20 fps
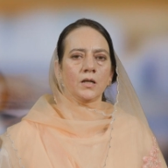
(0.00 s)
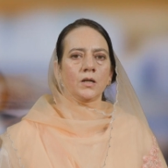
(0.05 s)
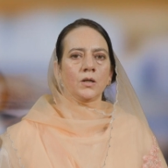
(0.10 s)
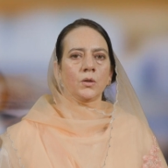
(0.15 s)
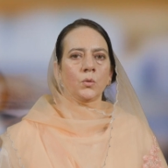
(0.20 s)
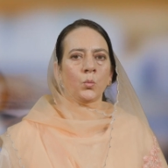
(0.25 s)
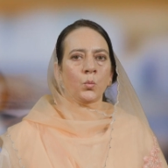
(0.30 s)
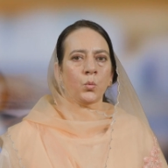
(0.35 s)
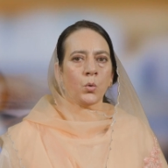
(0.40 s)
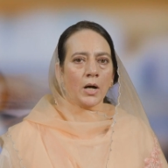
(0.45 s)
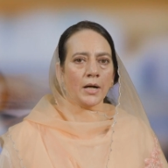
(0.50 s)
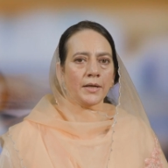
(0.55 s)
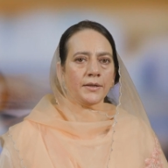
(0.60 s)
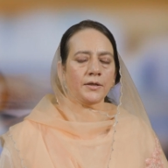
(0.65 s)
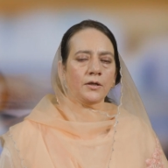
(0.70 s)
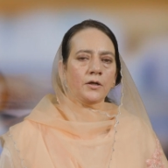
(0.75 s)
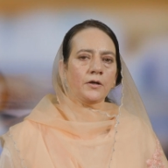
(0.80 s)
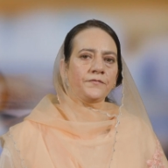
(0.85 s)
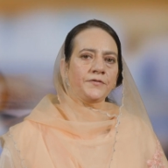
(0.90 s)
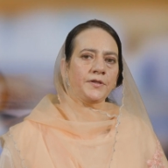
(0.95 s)
One
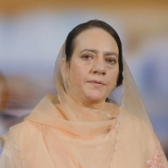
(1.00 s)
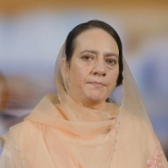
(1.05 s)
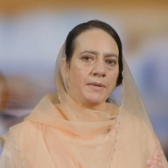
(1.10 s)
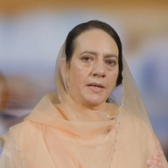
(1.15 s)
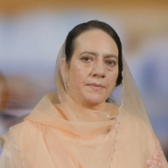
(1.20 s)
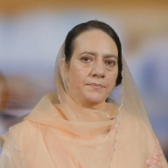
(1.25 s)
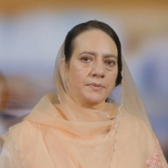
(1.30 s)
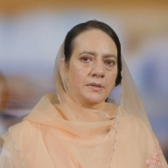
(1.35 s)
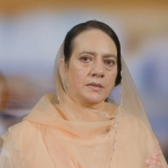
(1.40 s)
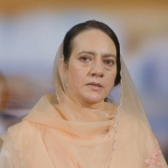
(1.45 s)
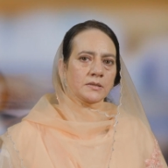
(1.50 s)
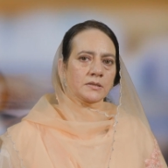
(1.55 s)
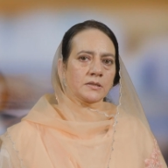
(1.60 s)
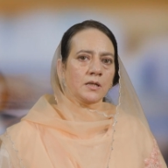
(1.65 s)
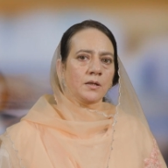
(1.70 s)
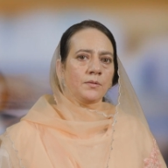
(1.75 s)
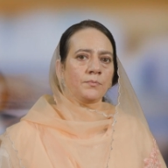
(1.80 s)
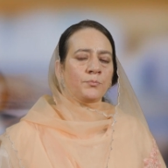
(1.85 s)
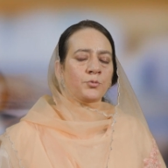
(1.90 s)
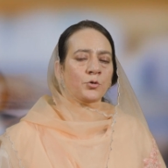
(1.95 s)
of the members
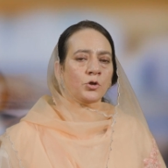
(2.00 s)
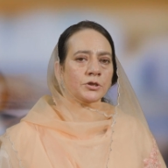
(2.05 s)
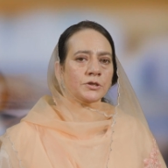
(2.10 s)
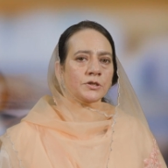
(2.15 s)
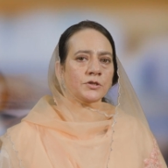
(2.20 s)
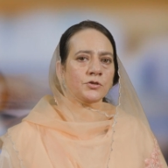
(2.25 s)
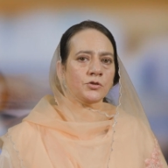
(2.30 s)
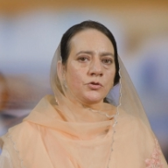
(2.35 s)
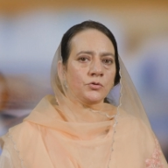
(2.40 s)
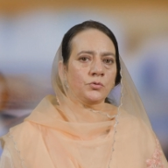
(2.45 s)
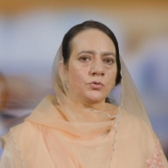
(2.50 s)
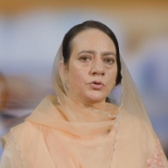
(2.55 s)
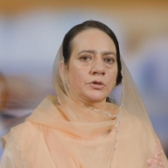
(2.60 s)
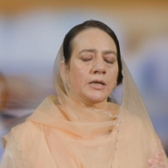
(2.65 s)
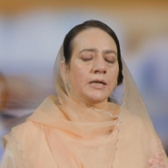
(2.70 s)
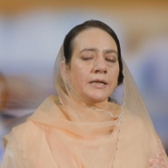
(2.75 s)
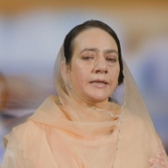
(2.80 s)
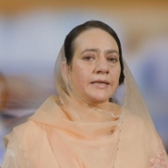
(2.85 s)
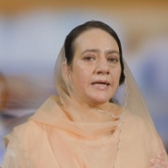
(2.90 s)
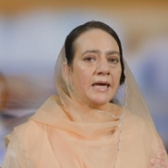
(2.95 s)
brought a suit
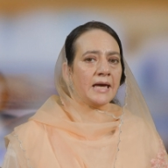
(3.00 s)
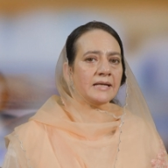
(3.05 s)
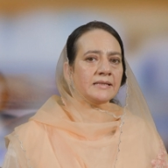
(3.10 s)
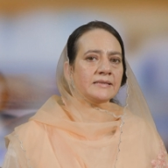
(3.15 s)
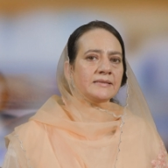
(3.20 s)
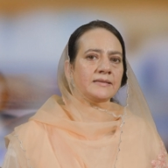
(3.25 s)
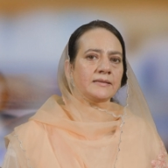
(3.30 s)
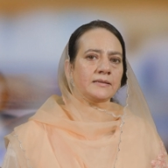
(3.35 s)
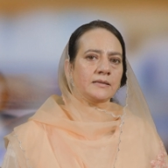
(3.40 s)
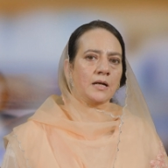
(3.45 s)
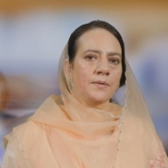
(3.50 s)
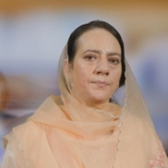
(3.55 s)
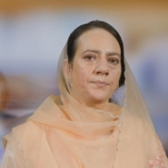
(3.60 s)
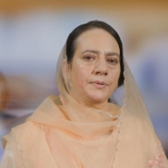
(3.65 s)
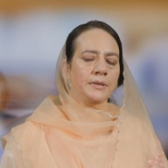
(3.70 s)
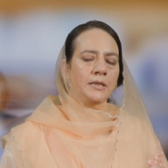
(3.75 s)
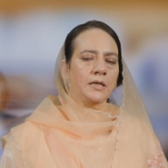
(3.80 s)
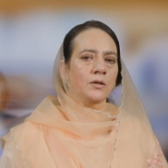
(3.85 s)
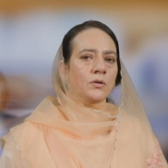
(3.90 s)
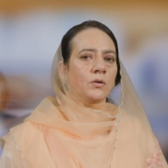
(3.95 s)
against the
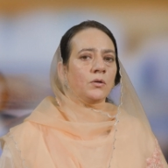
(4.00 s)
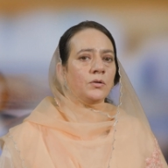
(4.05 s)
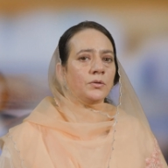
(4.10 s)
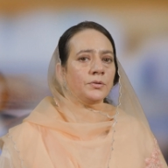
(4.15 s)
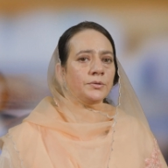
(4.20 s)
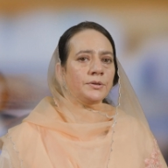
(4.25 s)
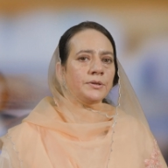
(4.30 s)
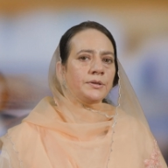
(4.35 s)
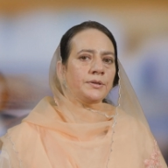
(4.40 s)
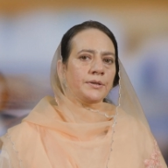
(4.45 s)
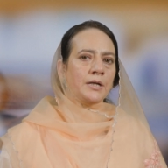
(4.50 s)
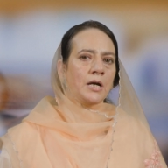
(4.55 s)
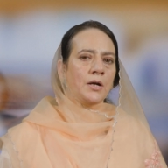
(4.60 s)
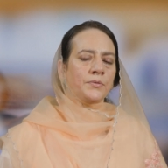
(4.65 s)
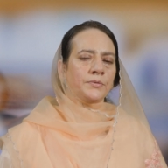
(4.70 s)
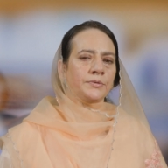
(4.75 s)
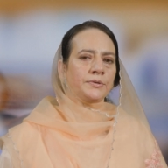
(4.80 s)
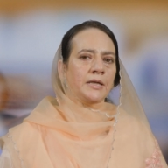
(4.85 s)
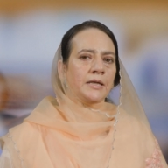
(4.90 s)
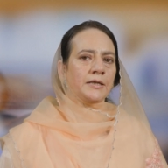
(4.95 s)
company on the ground
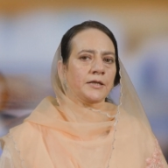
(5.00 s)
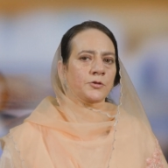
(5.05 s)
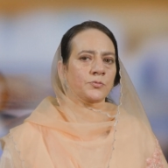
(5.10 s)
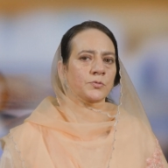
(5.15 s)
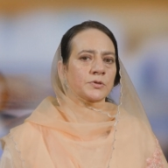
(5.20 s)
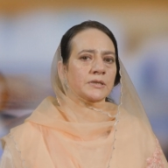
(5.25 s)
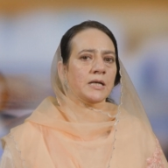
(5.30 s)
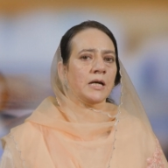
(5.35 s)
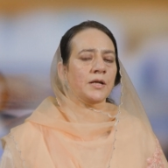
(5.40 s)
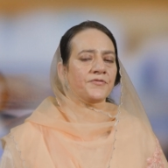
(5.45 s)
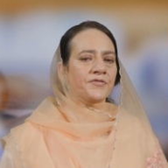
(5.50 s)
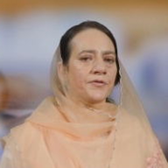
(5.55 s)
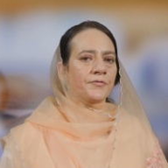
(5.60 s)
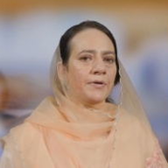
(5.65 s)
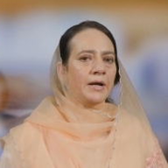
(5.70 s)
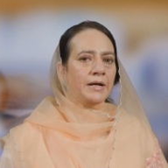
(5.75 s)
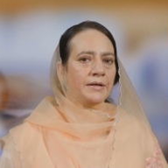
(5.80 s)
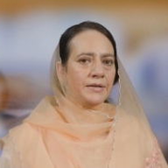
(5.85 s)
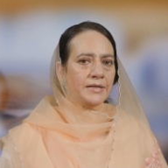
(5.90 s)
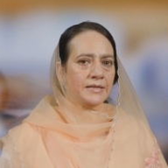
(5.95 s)
that it was ultra
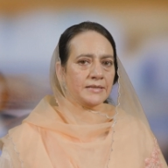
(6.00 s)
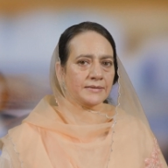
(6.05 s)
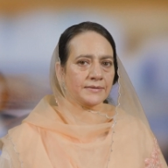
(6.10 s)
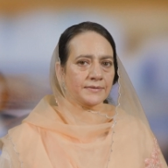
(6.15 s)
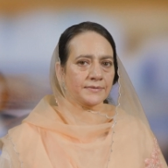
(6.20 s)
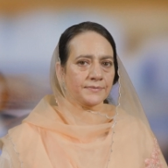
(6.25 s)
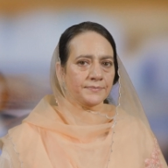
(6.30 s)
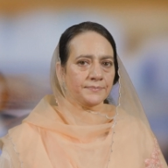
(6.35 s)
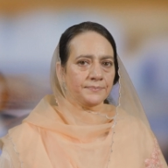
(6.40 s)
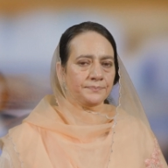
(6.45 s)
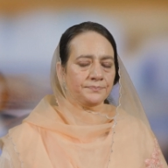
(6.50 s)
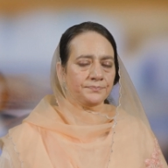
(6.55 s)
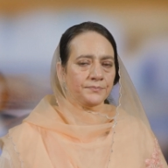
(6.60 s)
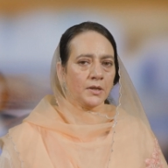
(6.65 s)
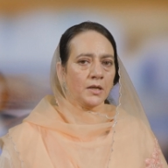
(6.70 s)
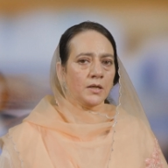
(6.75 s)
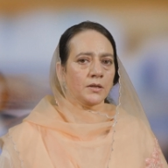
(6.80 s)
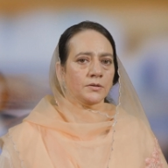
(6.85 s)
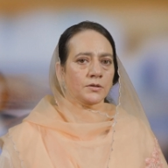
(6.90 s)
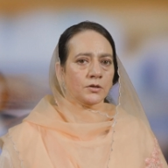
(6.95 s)
vires.
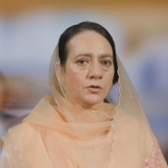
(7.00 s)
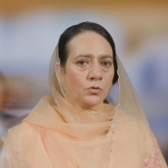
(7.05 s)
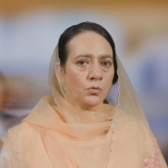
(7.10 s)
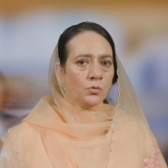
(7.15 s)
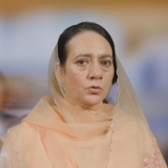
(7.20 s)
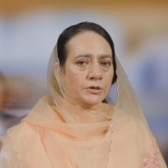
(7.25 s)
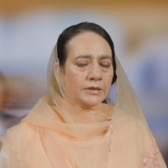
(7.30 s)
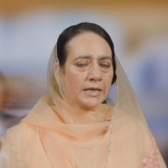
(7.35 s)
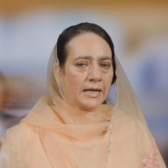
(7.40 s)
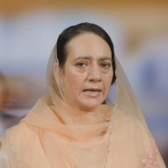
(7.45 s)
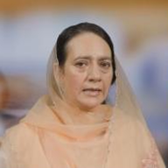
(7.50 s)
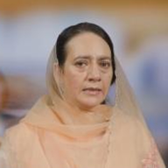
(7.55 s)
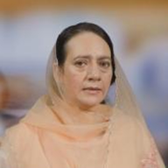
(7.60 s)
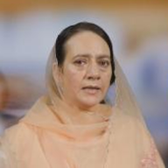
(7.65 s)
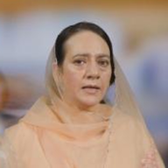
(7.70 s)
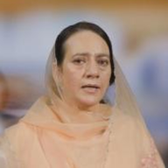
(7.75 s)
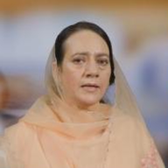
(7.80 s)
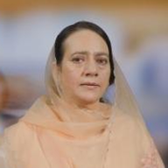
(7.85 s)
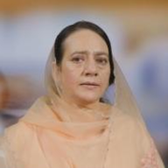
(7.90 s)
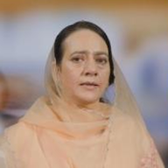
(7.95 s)
The court held
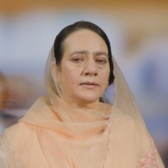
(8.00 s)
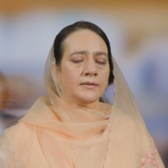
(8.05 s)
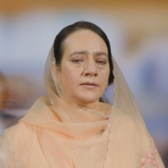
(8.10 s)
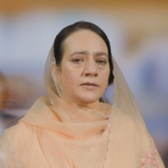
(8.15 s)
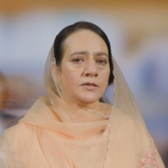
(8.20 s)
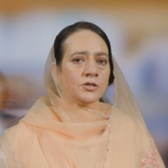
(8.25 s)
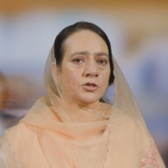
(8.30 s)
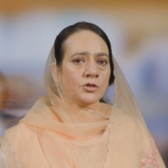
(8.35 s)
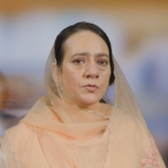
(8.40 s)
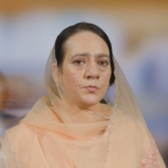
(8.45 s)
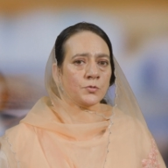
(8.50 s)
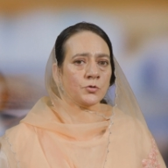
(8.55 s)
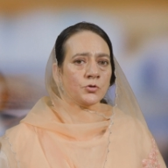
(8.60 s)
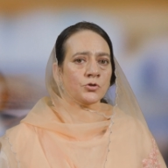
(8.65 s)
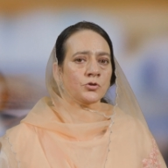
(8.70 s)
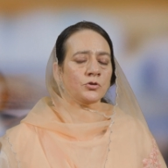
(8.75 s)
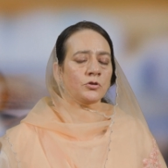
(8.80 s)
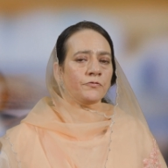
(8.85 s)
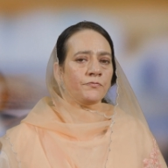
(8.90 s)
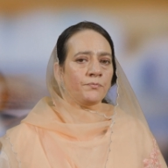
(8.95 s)
that the distribution
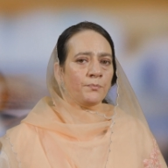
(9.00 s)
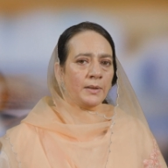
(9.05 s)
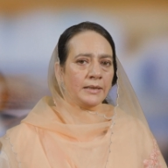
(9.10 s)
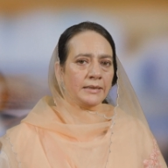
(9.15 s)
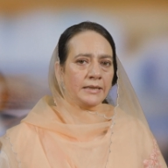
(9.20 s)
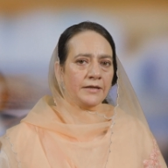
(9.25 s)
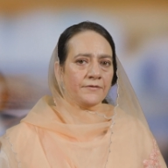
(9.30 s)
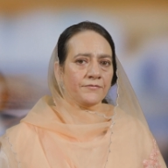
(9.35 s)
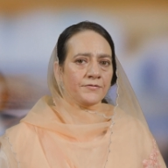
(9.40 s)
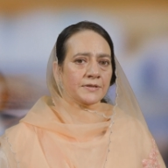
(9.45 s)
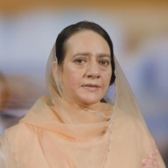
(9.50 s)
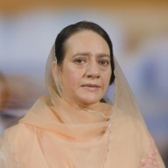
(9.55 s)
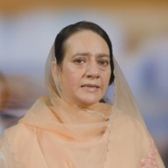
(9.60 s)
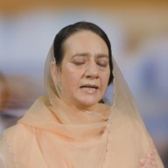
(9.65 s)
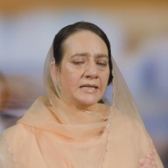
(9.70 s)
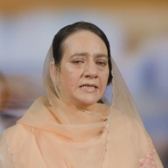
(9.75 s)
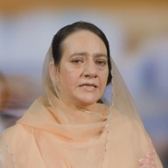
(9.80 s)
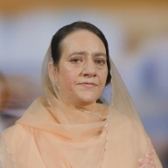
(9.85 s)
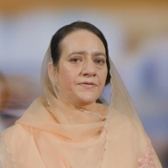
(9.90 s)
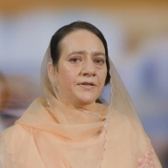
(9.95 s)
of money for
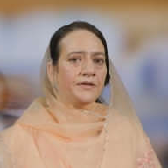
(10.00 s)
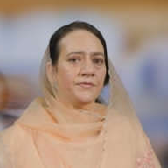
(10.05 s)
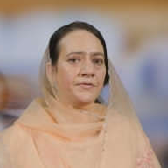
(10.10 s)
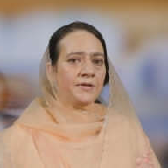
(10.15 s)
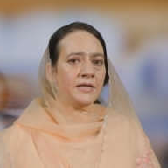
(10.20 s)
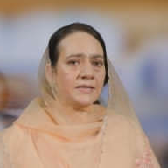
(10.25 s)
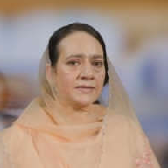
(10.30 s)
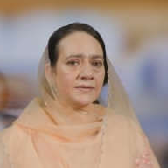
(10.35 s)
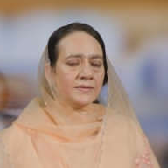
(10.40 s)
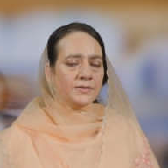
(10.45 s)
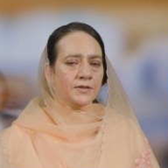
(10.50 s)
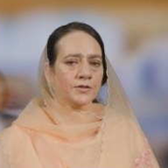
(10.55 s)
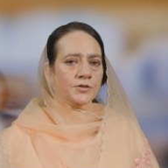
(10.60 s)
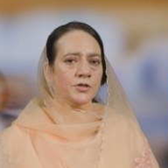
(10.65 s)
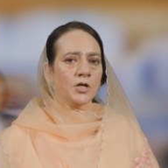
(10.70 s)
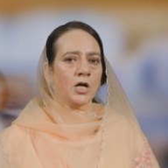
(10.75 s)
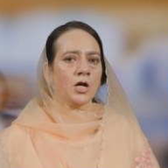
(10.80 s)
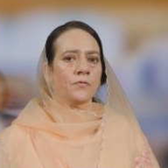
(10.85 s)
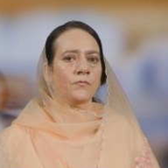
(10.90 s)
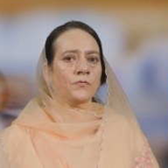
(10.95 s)
scientific research
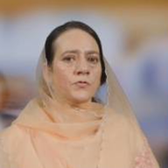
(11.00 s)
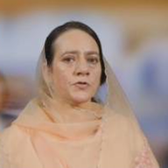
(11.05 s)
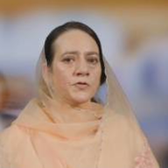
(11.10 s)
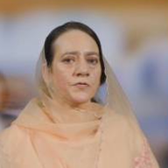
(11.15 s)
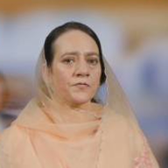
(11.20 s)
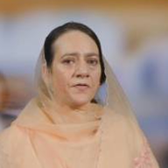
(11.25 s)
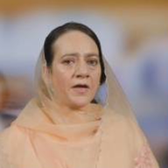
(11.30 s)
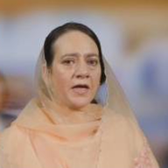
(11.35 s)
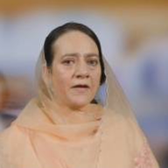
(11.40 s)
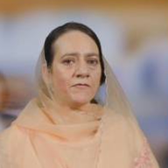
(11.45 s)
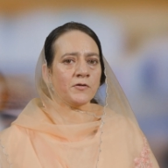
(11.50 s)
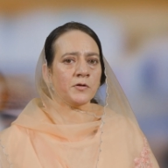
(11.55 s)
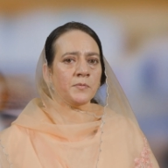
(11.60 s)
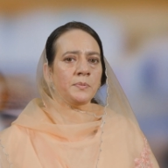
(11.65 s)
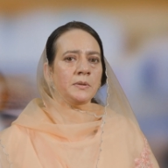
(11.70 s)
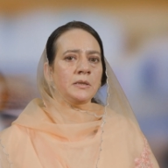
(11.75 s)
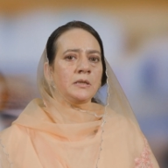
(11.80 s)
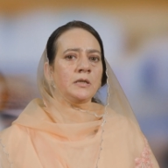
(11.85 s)
was favorable